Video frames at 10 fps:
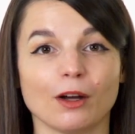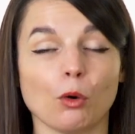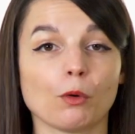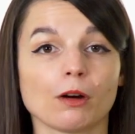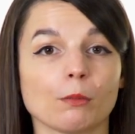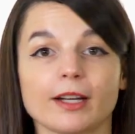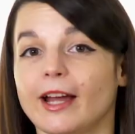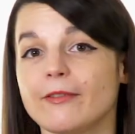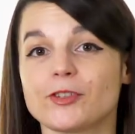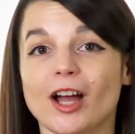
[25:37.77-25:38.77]
or what
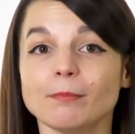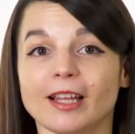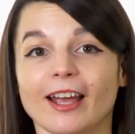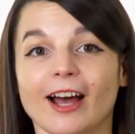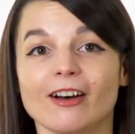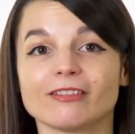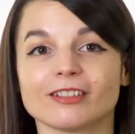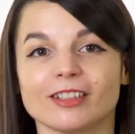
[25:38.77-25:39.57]
kind of job they have.